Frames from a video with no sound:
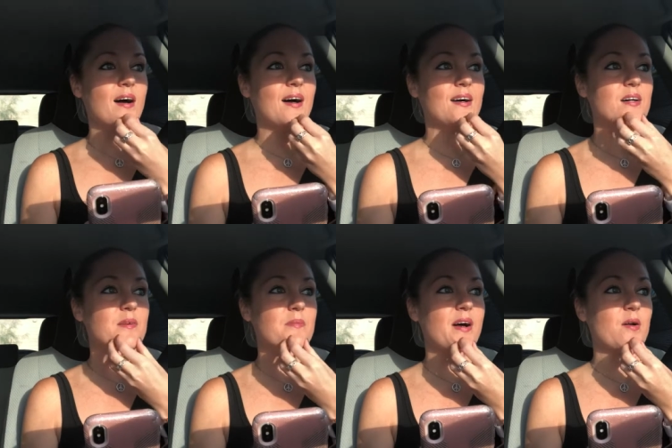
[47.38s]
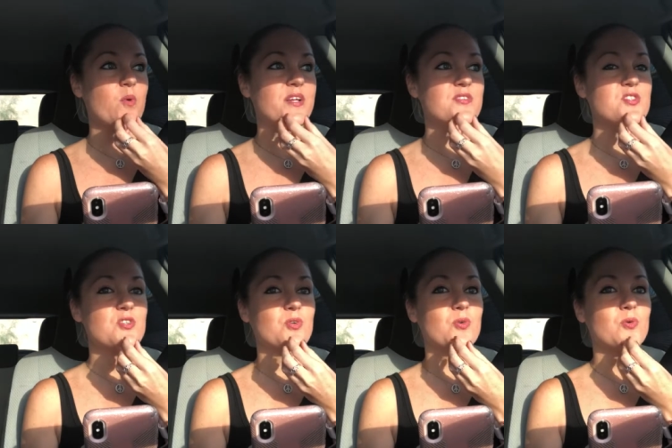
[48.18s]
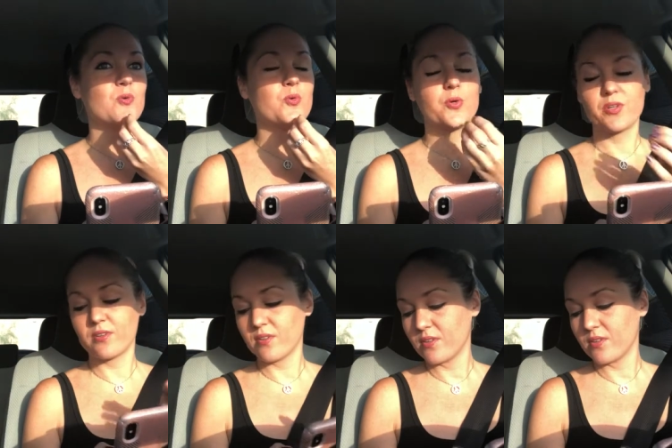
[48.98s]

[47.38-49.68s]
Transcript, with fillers: Um, I went to.